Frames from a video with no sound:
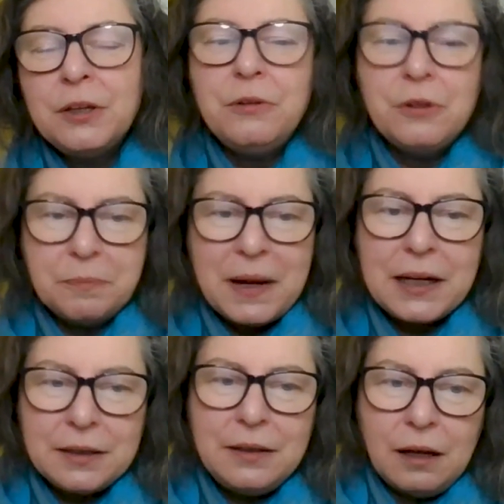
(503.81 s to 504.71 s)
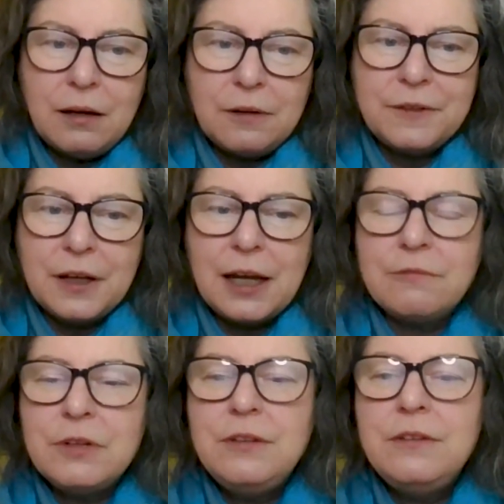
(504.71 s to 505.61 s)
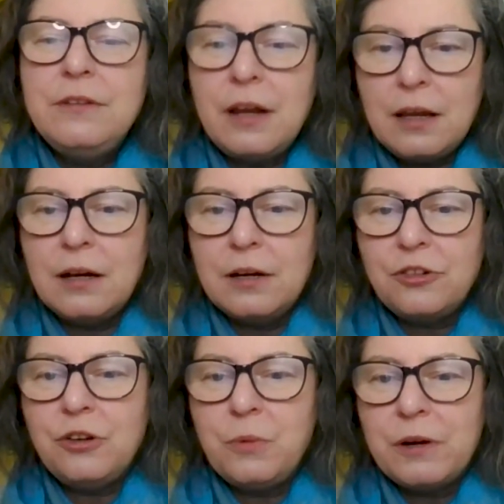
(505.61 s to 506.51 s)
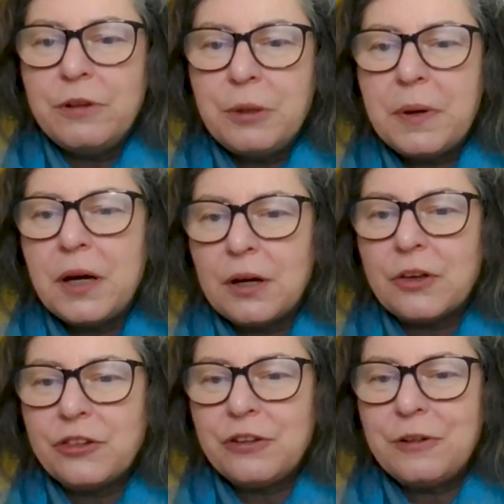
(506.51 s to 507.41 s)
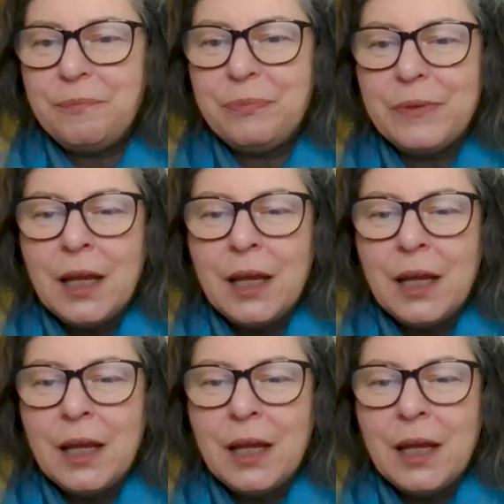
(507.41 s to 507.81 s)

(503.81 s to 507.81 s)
You look back and laugh at how ridiculous you were in the past, and